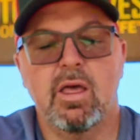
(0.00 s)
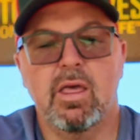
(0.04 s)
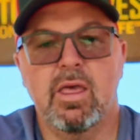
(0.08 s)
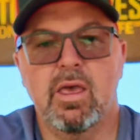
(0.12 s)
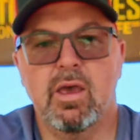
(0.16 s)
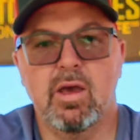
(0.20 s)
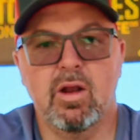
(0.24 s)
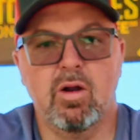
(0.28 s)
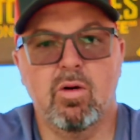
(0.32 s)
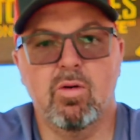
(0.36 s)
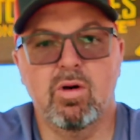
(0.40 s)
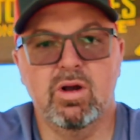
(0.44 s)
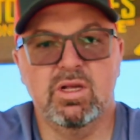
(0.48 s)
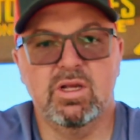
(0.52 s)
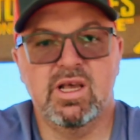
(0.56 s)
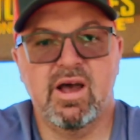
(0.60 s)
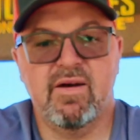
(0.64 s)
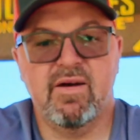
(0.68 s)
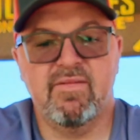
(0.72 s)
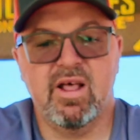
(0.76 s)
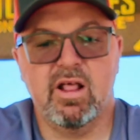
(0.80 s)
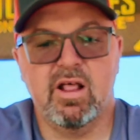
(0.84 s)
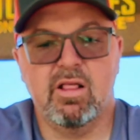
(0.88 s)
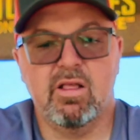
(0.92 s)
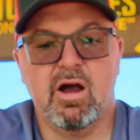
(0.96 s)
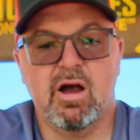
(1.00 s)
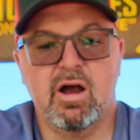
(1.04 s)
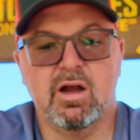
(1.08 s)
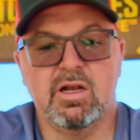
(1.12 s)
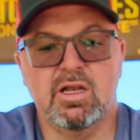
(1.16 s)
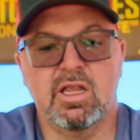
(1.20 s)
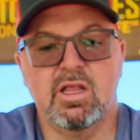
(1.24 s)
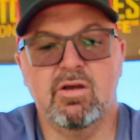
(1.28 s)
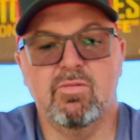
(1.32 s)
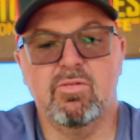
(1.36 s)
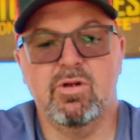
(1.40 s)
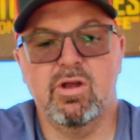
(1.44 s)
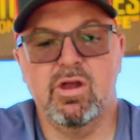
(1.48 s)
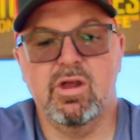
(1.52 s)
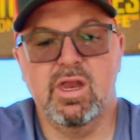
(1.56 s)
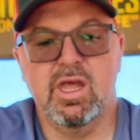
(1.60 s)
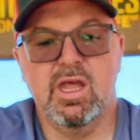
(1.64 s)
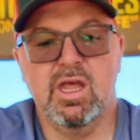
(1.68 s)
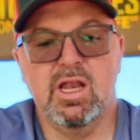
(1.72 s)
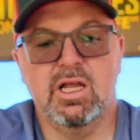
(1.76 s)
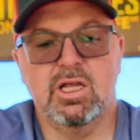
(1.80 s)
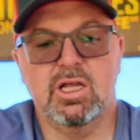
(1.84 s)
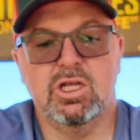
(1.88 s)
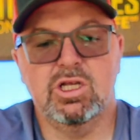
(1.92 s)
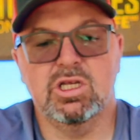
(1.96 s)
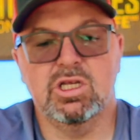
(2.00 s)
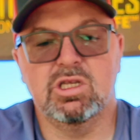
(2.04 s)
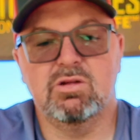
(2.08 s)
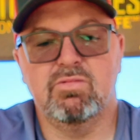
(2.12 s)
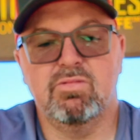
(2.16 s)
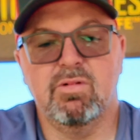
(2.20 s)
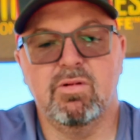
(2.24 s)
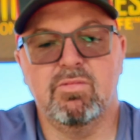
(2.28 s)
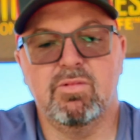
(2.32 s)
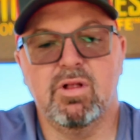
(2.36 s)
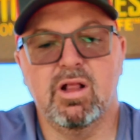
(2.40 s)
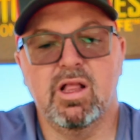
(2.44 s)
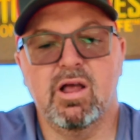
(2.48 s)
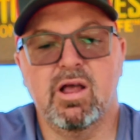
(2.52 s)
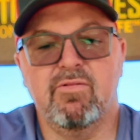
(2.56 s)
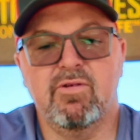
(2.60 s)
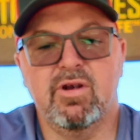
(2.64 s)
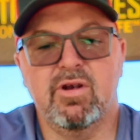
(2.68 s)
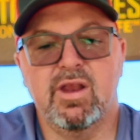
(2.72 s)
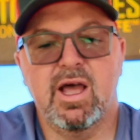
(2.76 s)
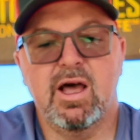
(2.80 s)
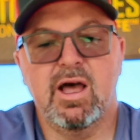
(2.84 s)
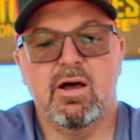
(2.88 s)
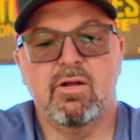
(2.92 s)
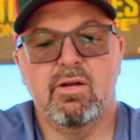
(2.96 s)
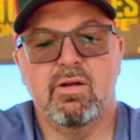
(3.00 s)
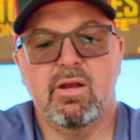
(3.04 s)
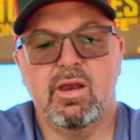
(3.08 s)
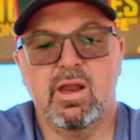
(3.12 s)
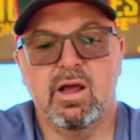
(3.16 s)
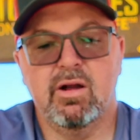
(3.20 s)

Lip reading: You can always have that locked, and then when you need it, just flip the lever down.